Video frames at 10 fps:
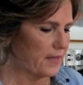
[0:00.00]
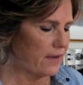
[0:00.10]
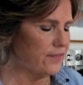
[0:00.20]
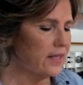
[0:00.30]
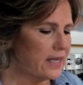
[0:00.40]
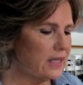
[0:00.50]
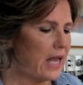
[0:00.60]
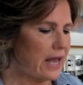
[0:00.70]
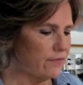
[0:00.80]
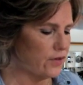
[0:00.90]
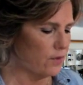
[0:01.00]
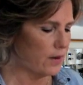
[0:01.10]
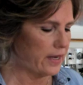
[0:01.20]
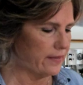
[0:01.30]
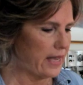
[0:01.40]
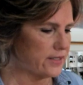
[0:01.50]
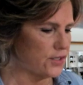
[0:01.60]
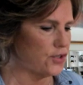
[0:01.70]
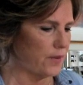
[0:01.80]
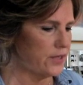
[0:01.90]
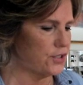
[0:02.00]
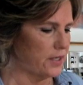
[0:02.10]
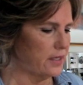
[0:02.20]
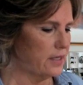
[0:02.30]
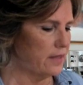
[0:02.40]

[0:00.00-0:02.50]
I feel like a lot of you are in that situation,